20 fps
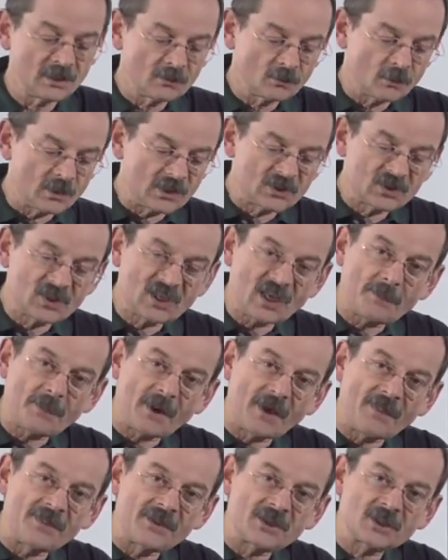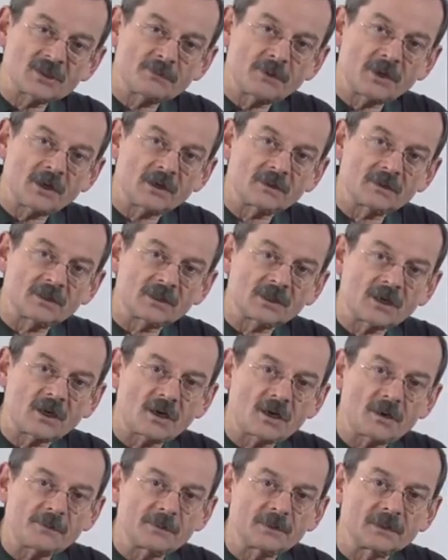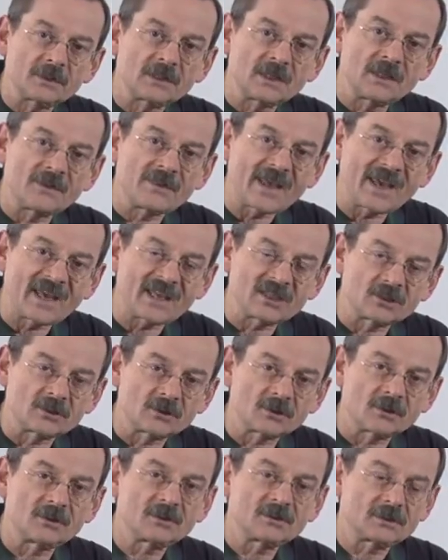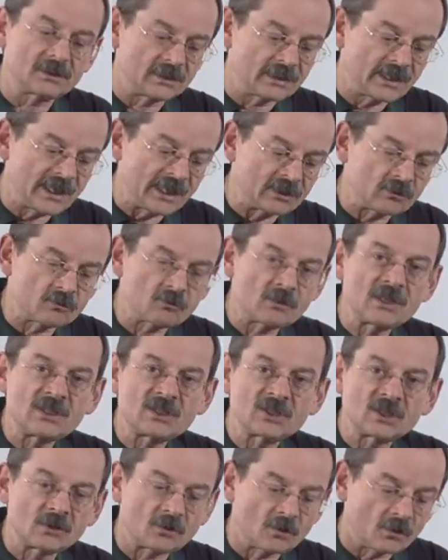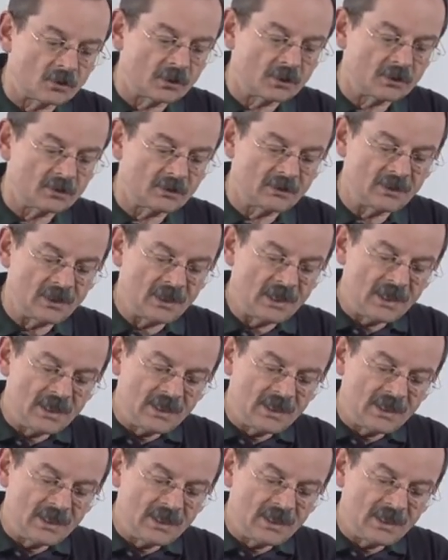We step on this part of the carpet and that dirt and that grease and oil